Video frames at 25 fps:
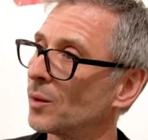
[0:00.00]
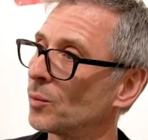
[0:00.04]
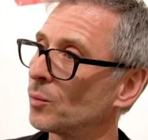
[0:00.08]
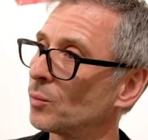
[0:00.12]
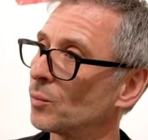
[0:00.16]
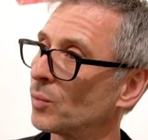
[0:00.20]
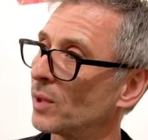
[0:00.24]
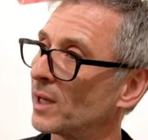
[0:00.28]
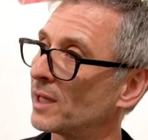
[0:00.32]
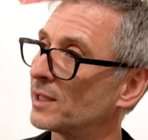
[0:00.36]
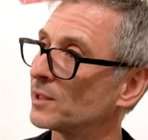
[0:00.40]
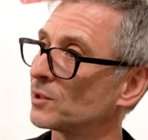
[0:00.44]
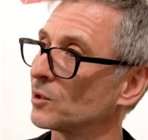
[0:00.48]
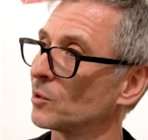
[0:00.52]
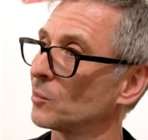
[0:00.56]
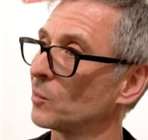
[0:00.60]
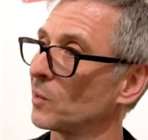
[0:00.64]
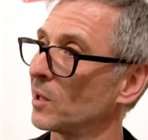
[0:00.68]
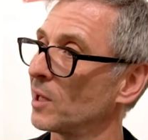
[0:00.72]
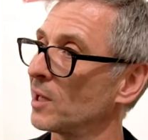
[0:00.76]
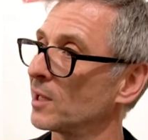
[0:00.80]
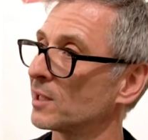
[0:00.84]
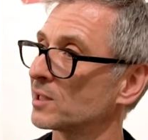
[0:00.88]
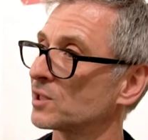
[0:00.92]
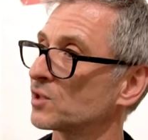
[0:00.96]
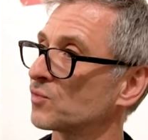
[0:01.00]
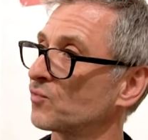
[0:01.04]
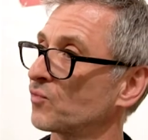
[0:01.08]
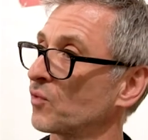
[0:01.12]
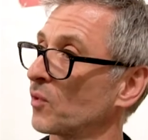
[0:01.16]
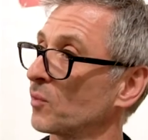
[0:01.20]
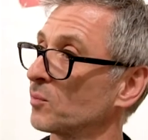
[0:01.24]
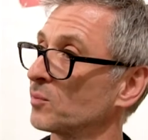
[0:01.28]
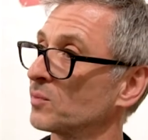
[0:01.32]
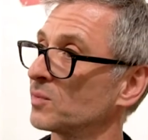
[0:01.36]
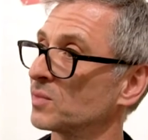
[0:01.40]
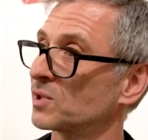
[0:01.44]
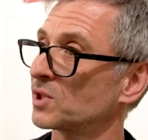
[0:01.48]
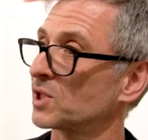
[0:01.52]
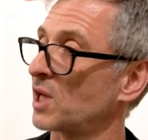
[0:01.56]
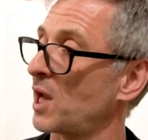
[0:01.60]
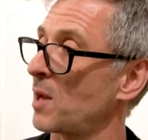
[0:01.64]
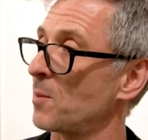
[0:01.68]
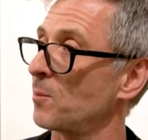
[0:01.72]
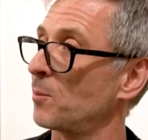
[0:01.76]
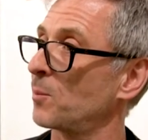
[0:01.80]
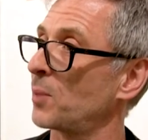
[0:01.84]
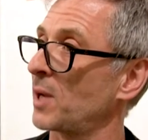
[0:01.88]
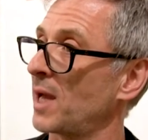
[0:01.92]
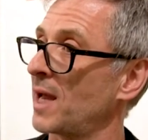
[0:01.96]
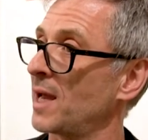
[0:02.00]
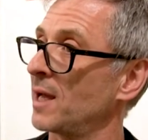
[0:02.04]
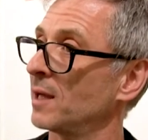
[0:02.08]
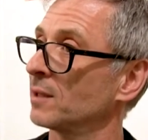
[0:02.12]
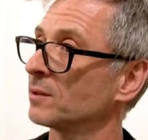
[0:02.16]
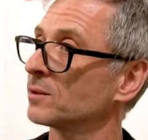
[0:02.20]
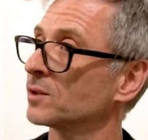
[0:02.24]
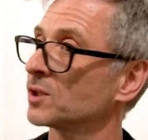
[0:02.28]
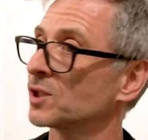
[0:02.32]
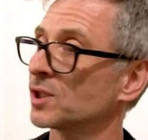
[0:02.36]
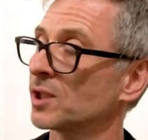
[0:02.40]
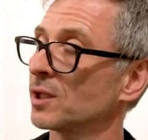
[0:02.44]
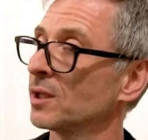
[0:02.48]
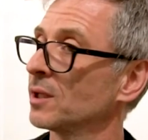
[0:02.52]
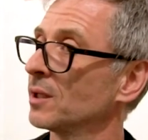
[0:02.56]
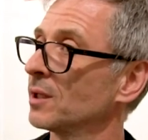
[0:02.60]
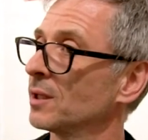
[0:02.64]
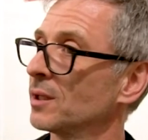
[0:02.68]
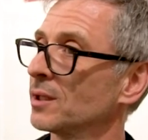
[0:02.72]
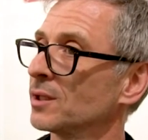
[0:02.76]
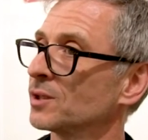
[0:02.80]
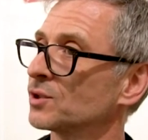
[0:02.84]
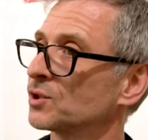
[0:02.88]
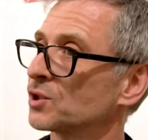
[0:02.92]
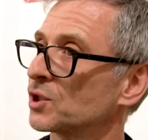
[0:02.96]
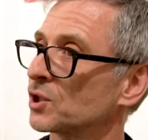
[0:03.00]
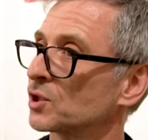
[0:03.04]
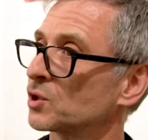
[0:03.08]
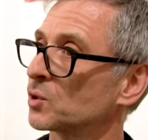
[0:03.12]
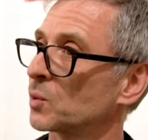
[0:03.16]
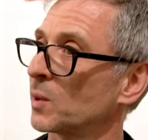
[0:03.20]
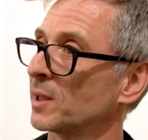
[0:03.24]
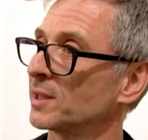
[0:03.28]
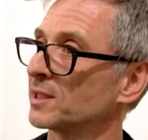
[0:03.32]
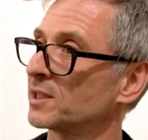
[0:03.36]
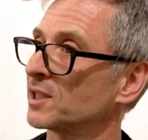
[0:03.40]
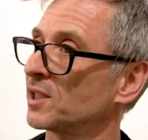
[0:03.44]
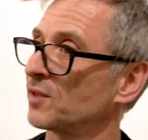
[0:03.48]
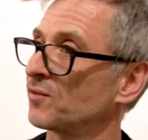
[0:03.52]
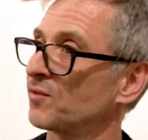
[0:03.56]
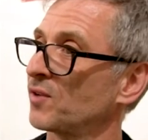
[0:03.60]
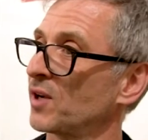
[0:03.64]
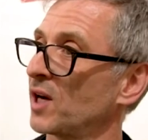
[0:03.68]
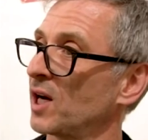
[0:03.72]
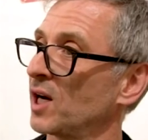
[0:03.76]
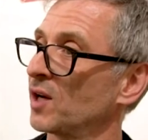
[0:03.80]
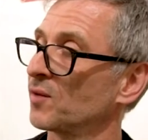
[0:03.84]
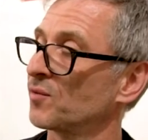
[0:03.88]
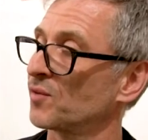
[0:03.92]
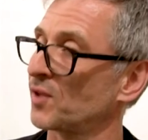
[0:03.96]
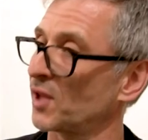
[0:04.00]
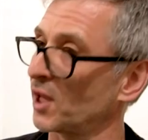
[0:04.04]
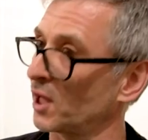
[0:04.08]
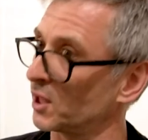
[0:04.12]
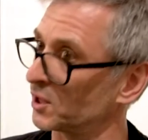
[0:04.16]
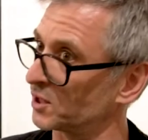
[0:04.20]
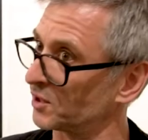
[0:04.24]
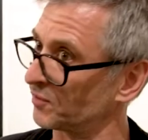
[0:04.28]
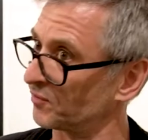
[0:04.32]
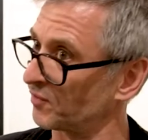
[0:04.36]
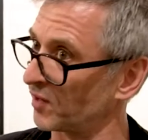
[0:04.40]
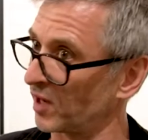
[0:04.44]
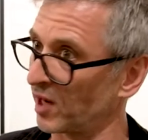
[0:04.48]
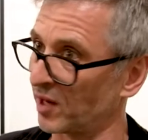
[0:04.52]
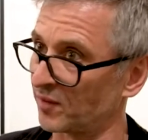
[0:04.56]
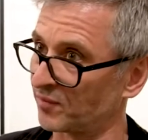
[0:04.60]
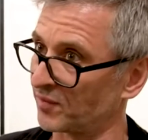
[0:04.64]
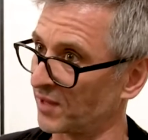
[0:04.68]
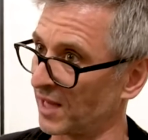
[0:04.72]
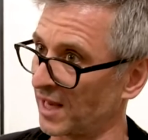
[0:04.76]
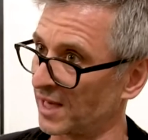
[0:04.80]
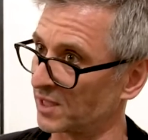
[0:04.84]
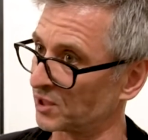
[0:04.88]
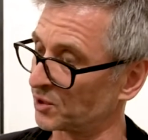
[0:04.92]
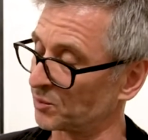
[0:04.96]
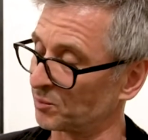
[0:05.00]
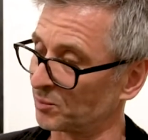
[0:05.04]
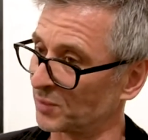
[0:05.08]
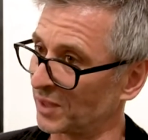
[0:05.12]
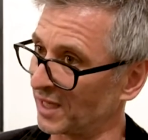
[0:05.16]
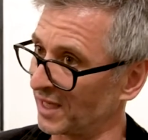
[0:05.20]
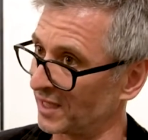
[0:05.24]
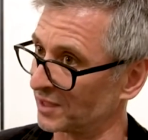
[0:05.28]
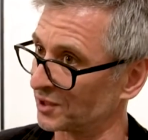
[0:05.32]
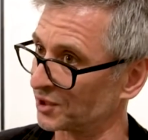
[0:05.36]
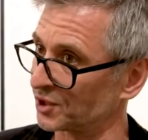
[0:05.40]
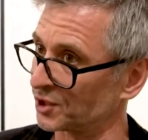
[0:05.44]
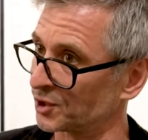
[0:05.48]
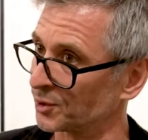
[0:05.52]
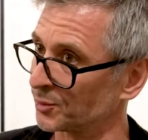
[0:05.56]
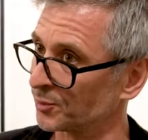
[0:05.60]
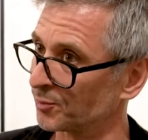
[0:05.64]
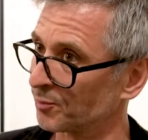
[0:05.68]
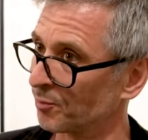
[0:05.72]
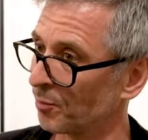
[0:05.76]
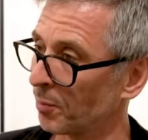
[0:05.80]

We do works from £10 to £35,000.